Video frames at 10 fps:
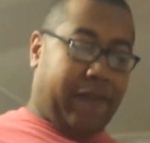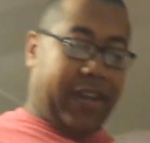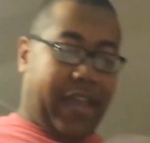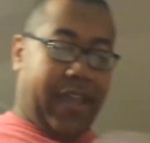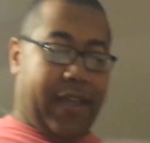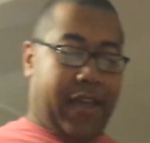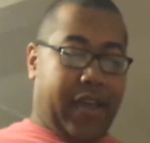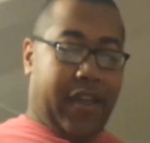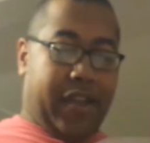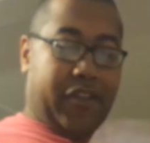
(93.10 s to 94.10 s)
every day
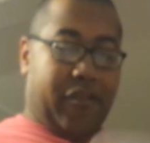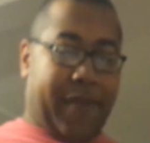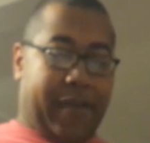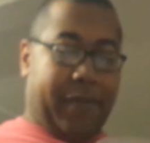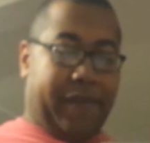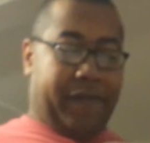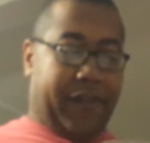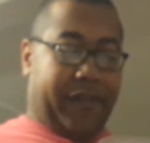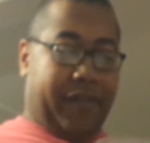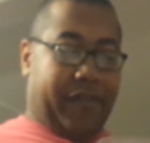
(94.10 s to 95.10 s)
you make me
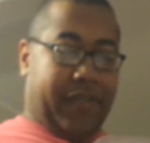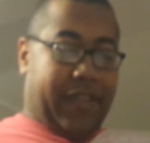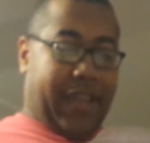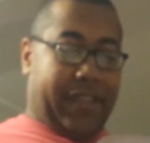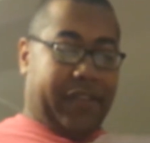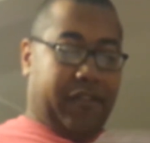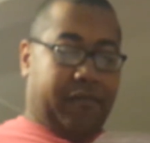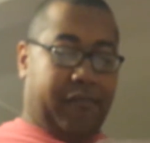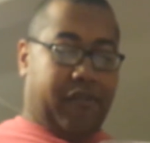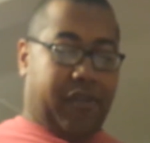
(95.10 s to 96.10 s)
feel a little
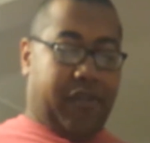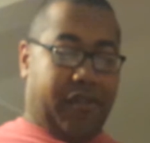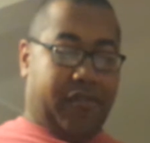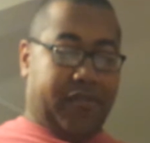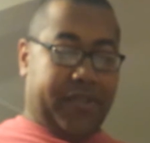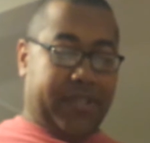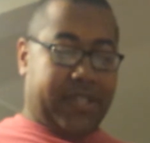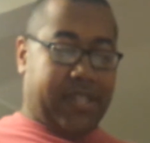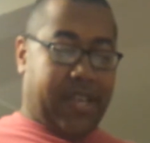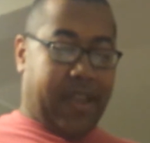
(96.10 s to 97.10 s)
more whole.
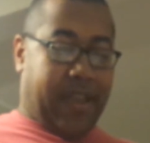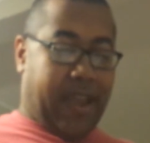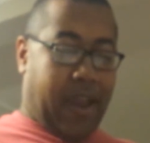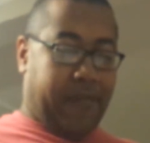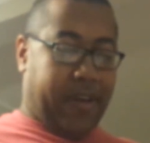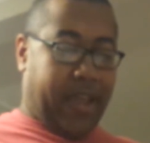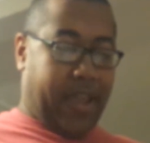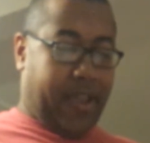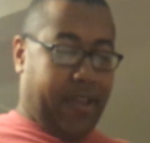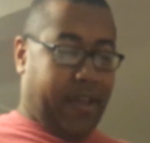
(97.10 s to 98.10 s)
Every
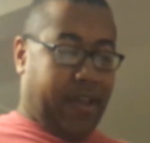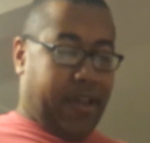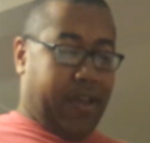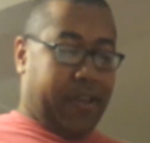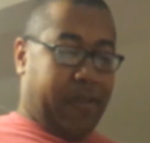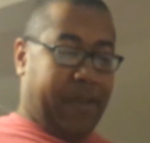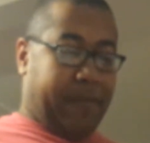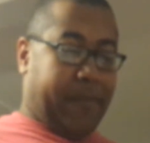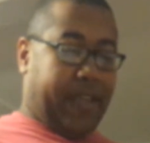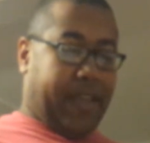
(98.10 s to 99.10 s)
day you
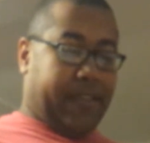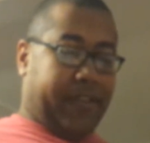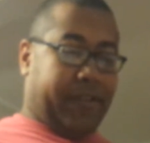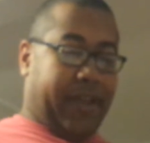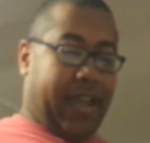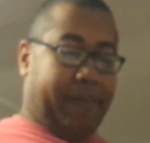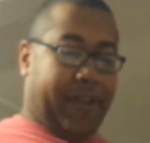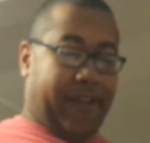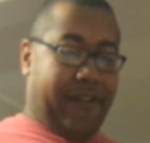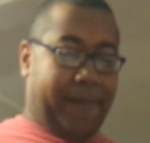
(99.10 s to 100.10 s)
make me a little
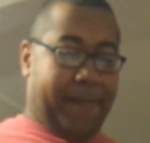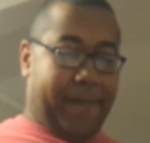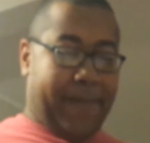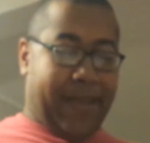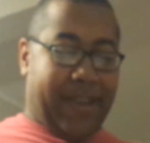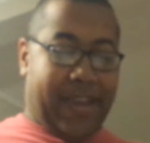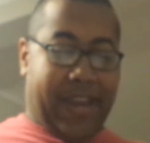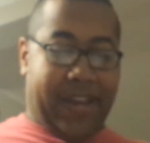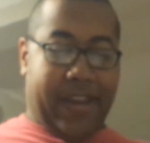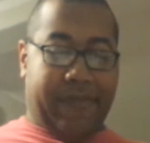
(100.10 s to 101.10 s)
happier.
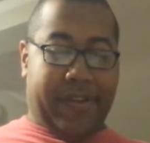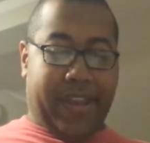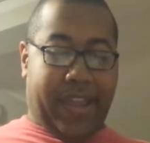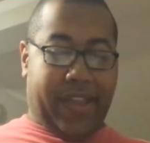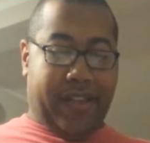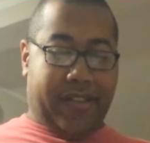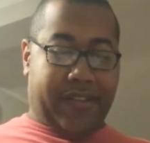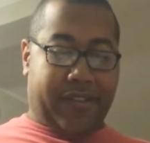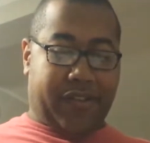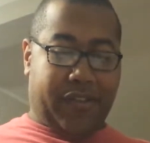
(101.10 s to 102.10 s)
And every day
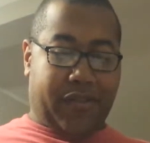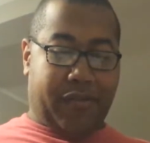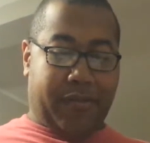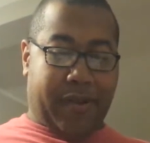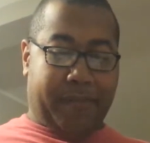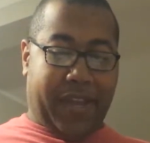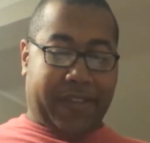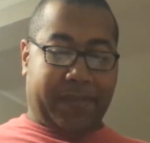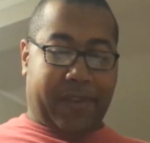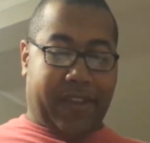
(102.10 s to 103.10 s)
you
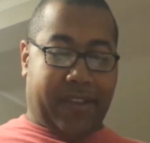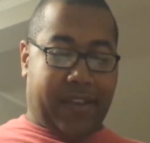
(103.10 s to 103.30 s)
amaze me.